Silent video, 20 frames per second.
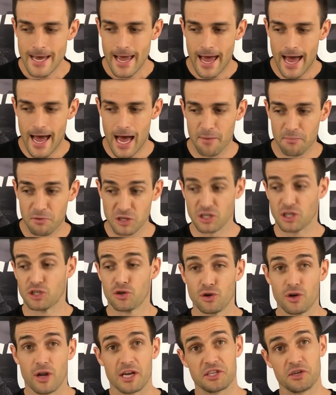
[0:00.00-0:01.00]
because I
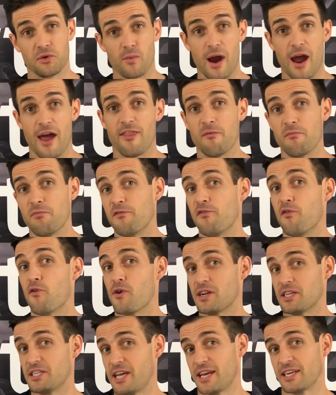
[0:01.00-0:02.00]
do like to wear them
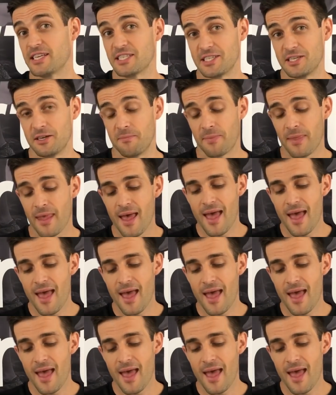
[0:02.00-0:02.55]
before I test them.